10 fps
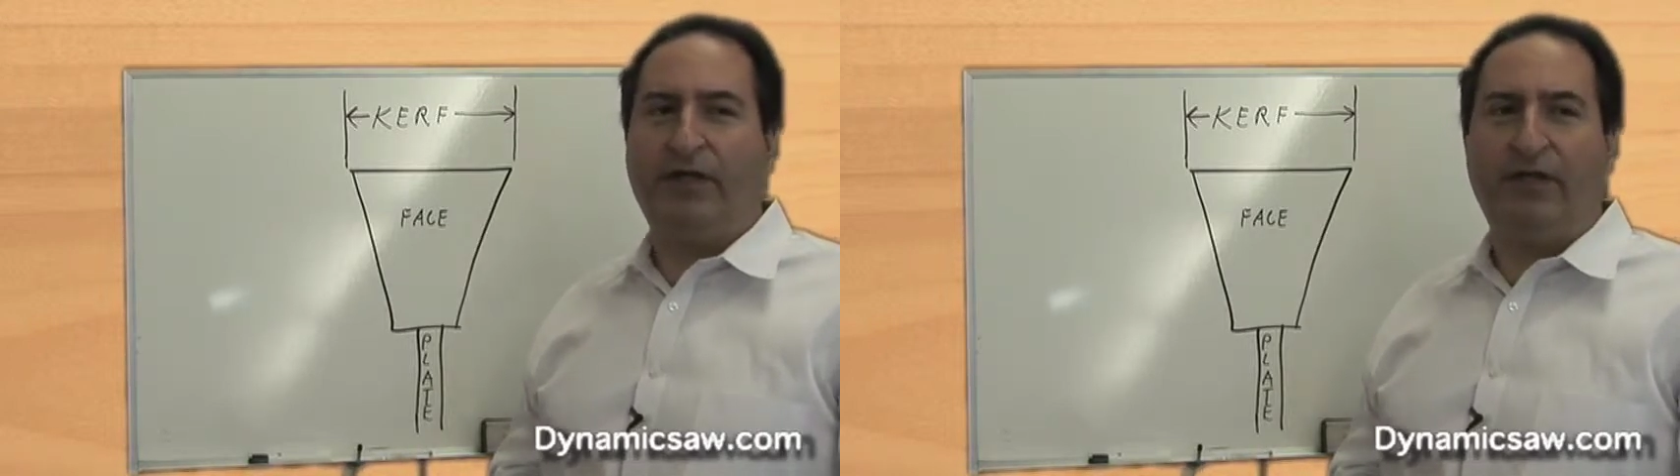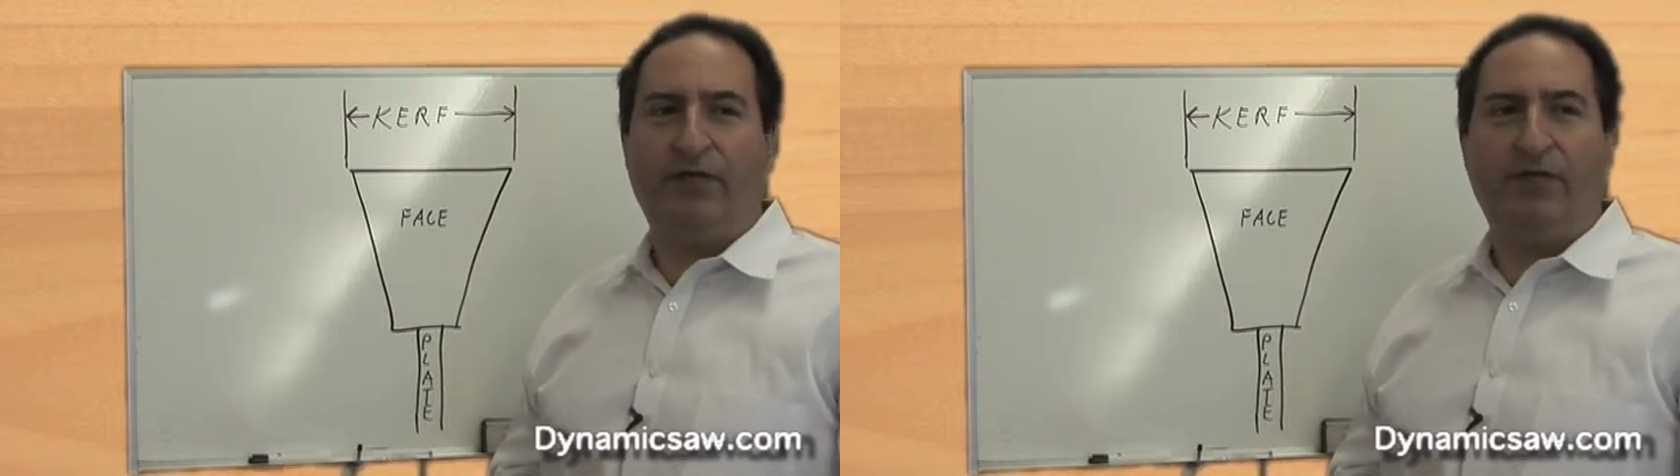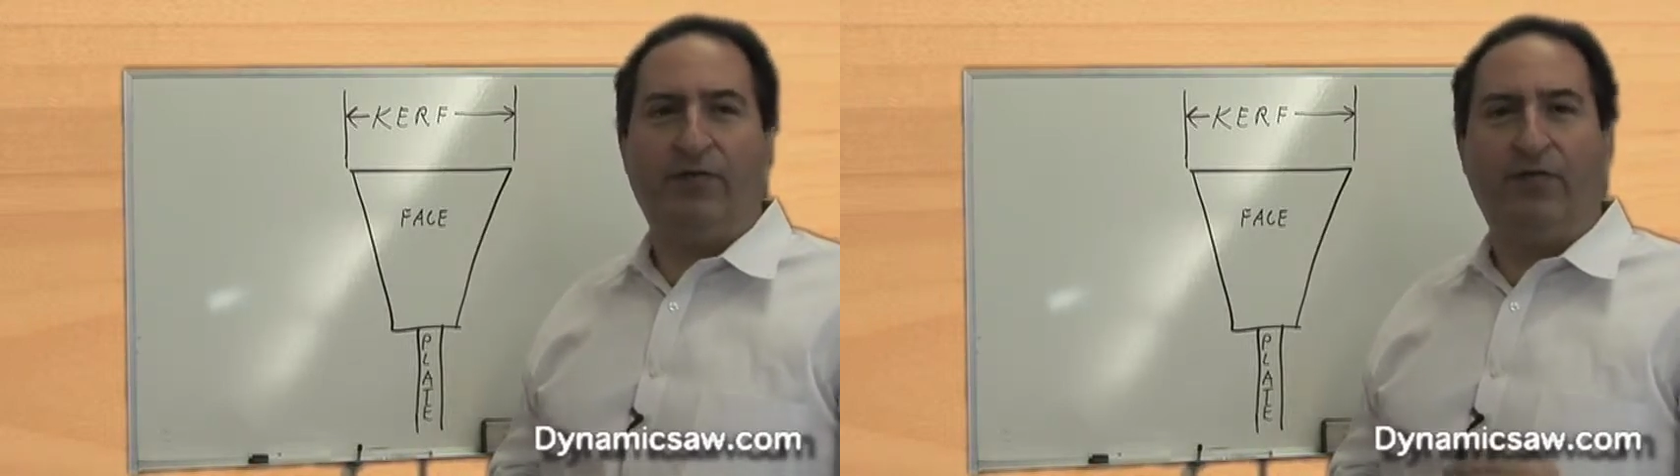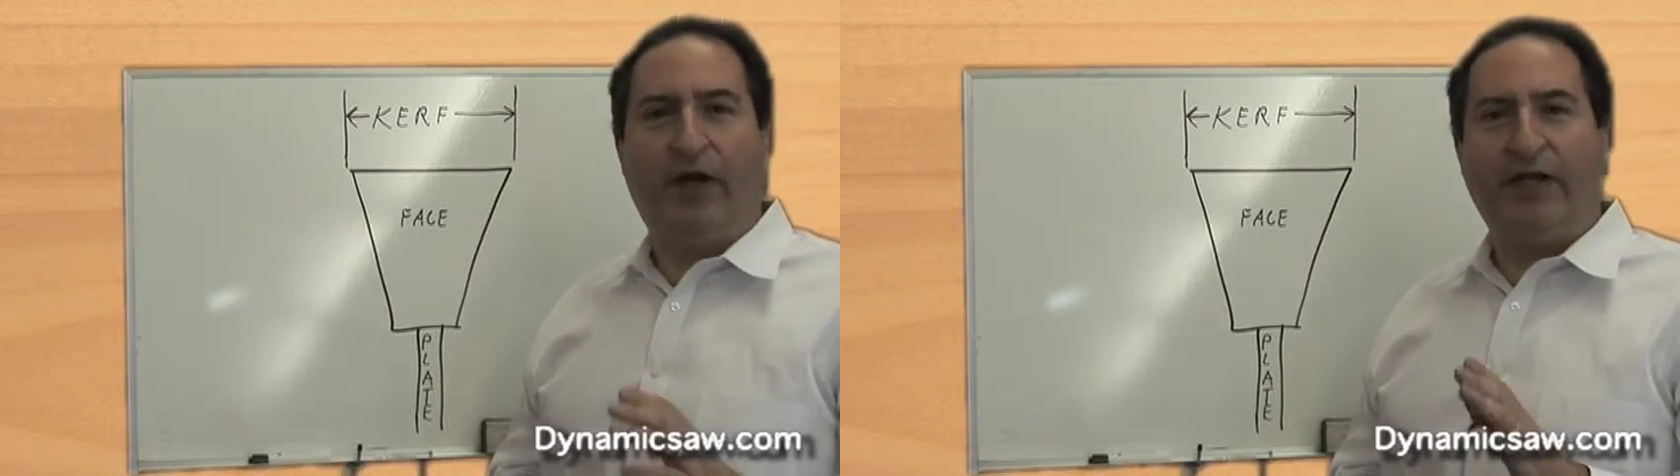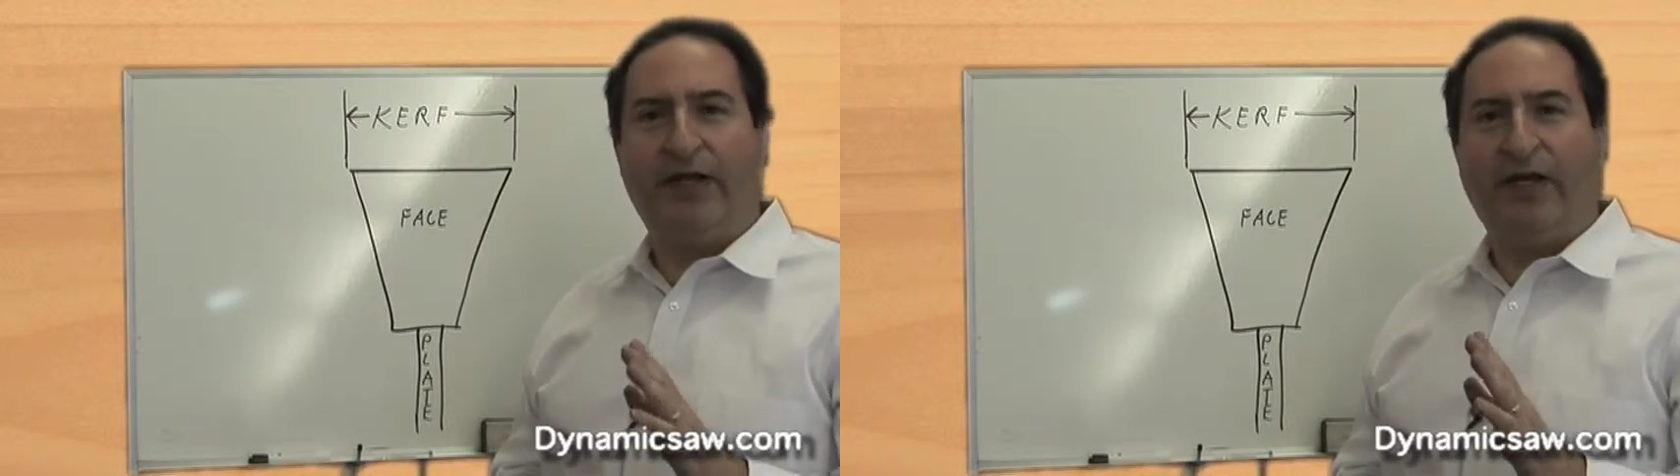You
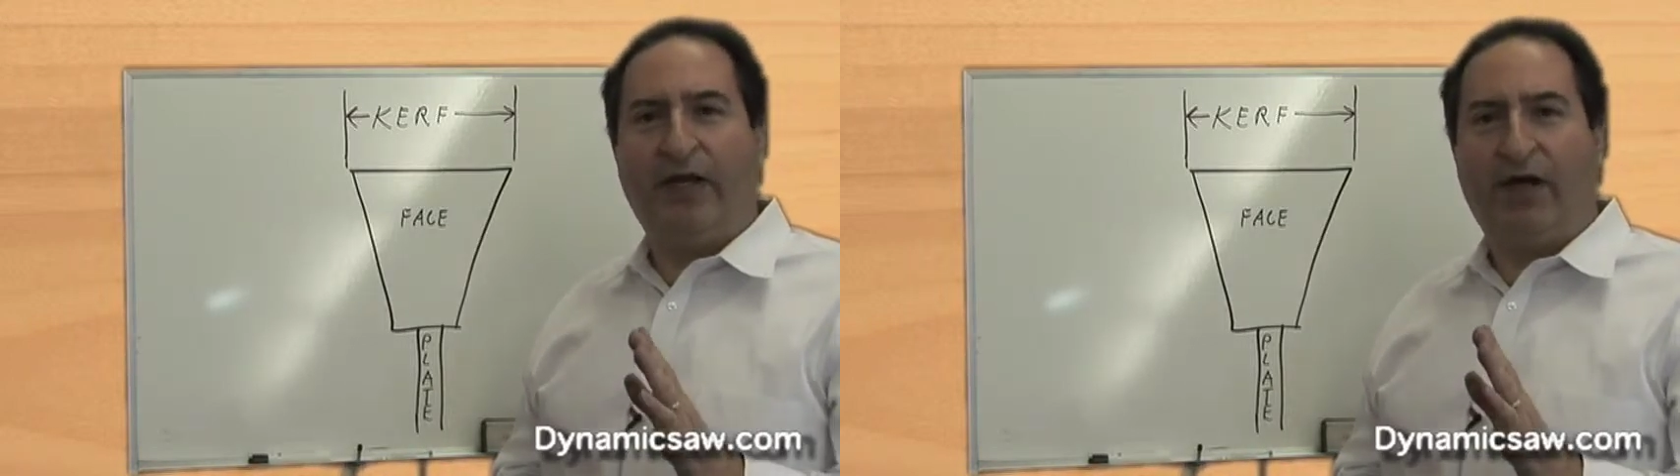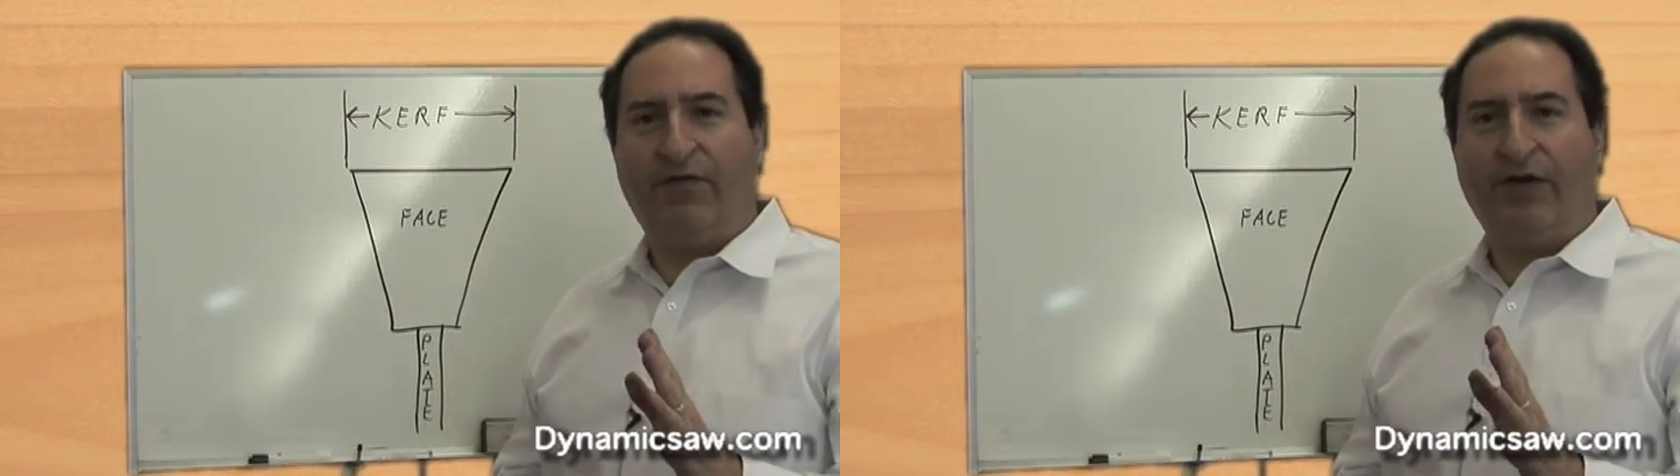might need a